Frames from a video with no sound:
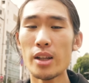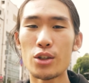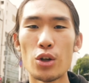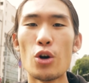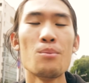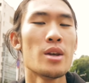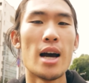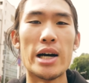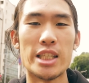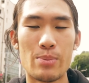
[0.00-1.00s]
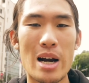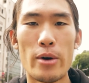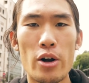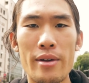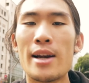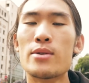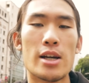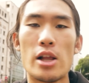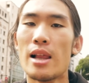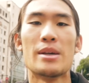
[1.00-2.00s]
So, you know, I was inspired by all that and I was
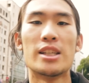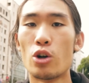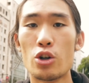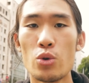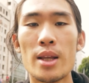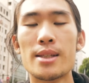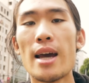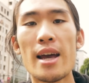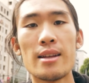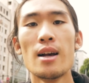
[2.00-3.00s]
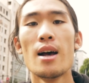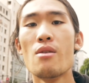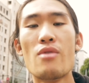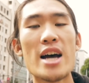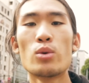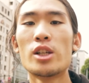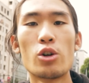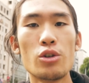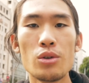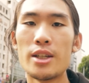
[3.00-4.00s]
like, let me start doing this. And that's when I
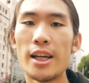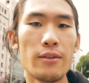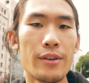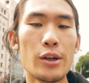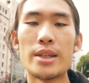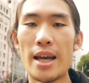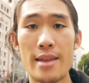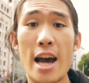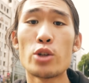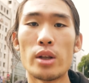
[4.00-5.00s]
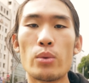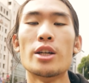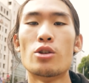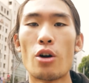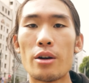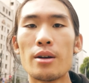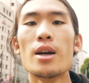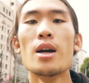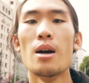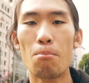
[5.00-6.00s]
started doing the daily videos, and that's really when I started
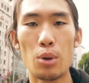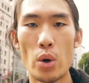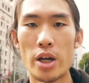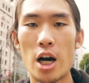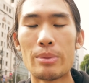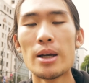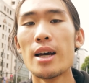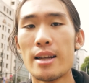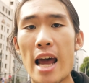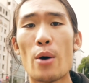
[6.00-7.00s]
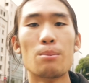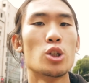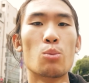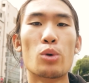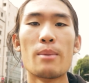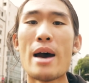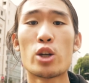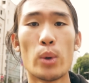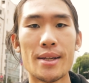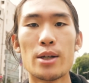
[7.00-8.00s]
blowing up. Now, to bring it
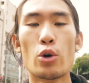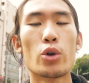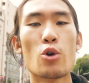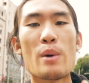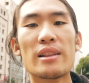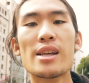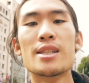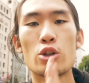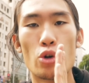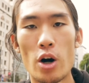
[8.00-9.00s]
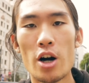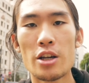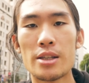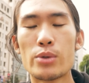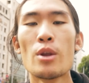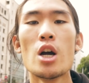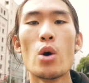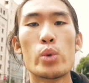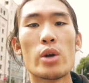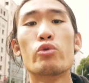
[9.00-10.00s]
back to what I said earlier about listening to your audience,
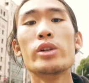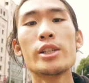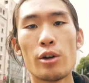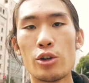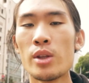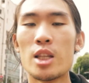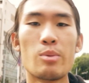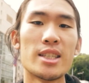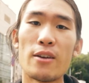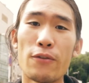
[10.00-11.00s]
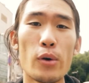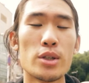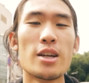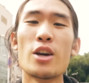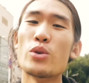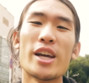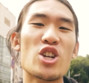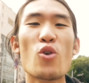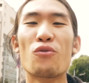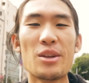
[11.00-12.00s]
when I really started doing this, because at first you get
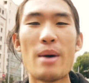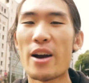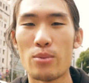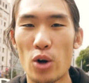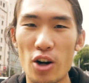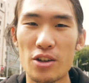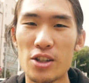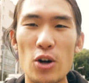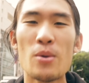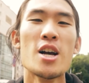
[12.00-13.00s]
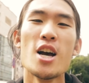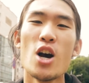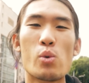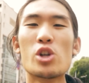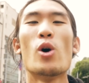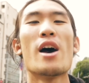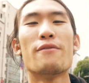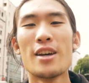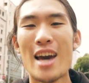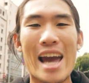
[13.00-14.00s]
no feedback from your audience, you know, when you don't
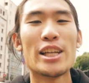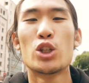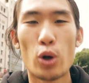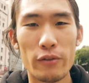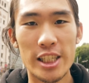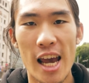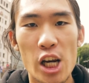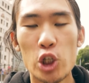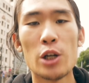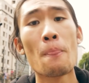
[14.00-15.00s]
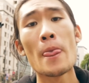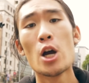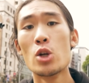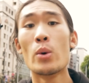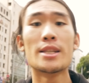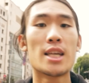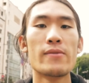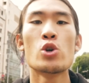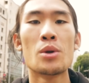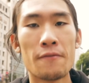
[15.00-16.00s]
have any sort of attention, no one is
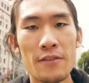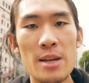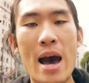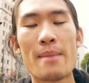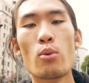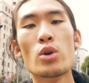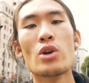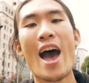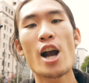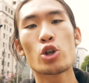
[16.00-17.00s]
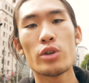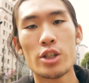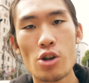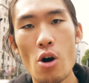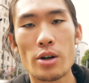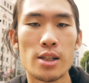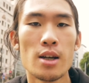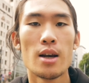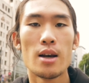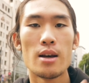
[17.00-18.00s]
giving you any feedback, but when you actually start
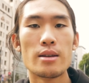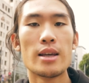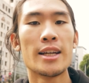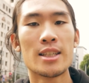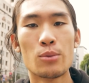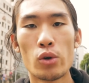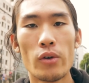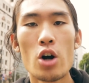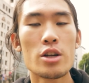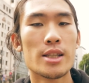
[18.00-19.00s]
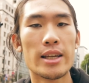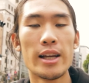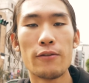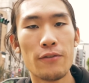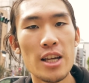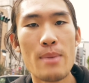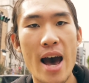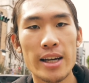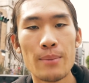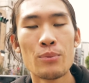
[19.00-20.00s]
getting some sort of audience and getting
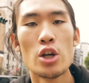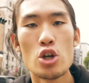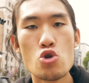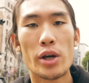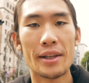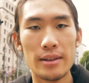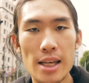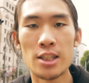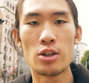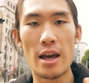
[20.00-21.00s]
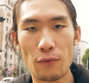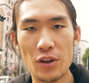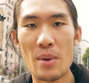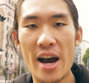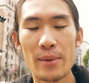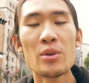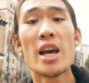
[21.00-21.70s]
feedback, you can listen to that feedback.